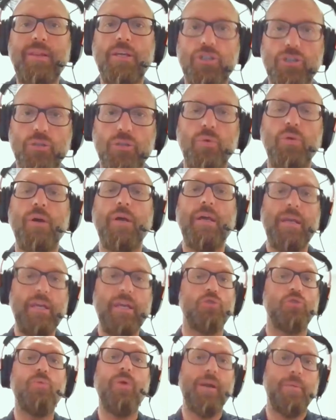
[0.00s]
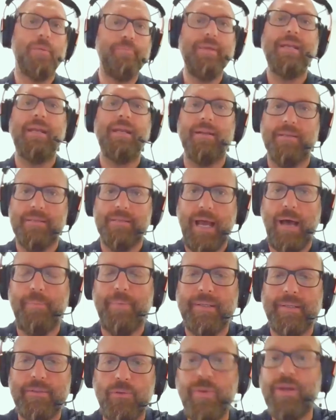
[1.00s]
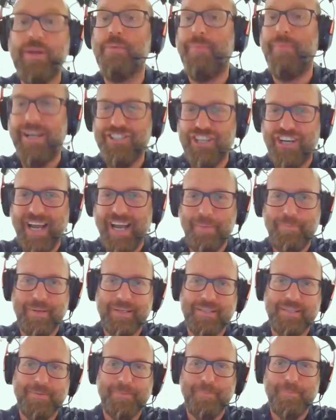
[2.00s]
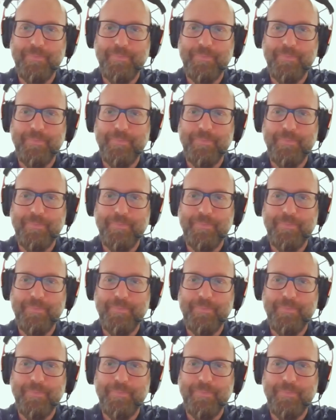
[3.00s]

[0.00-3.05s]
these two is where miracles happen, where magic happens.